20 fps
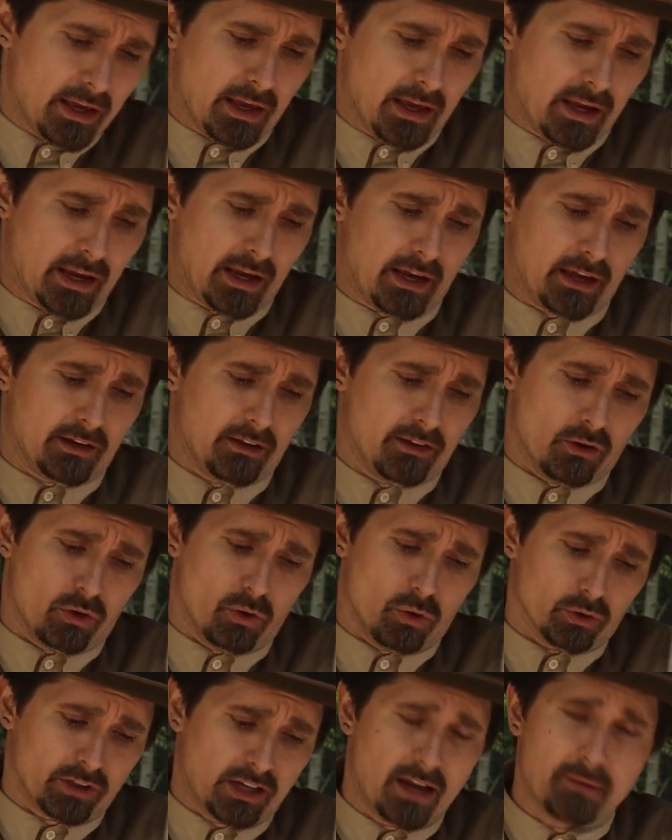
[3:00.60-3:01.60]
And the
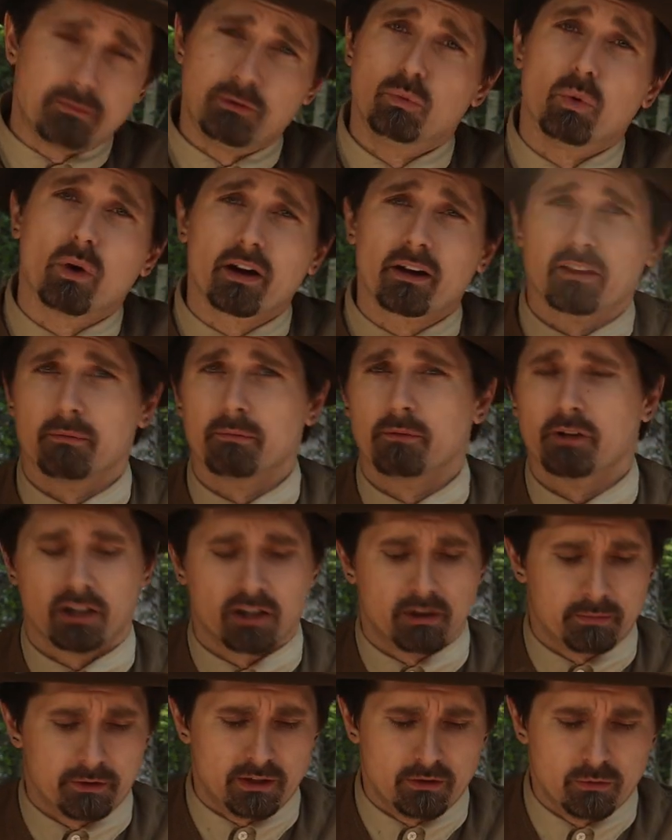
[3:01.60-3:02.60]
whole time you wear them, they're
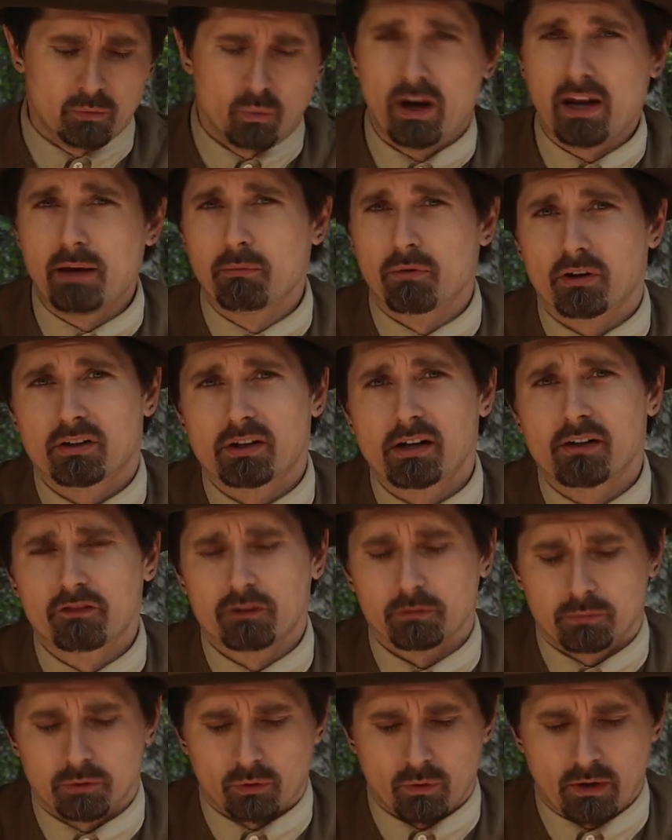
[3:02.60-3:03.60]
going to be way more
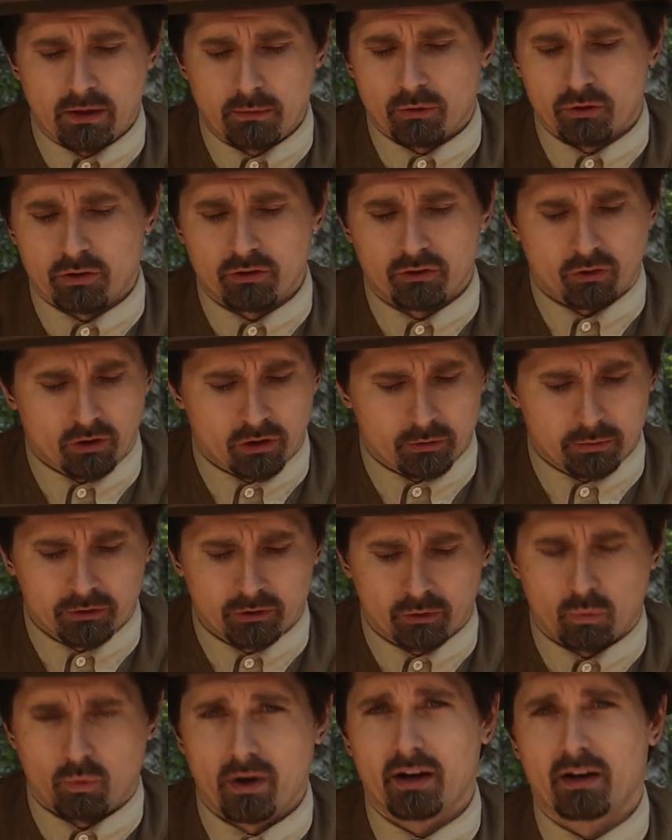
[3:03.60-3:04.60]
comfortable, way more enjoyable
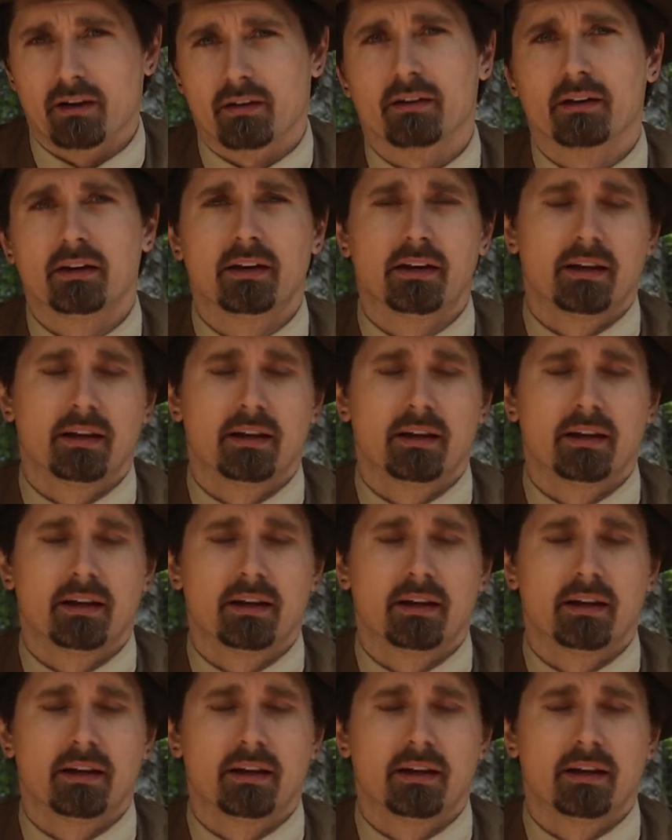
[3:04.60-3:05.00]
to wear.